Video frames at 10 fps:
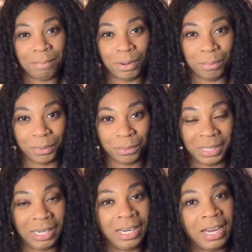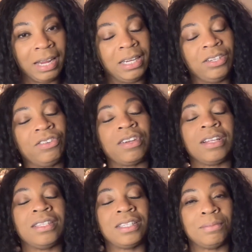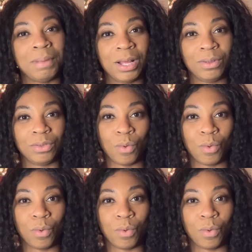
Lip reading: potpourri, and it just smells